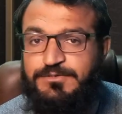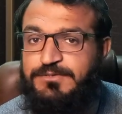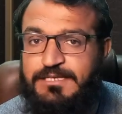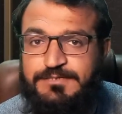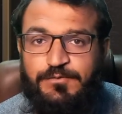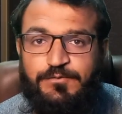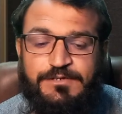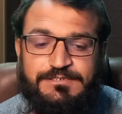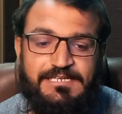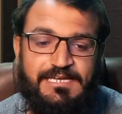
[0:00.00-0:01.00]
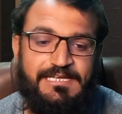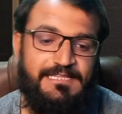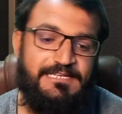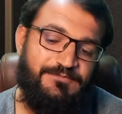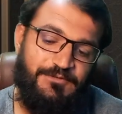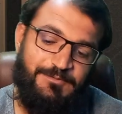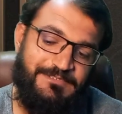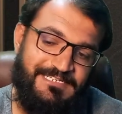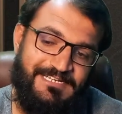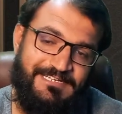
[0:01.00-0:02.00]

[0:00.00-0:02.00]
So thanks for watching and thanks for your time.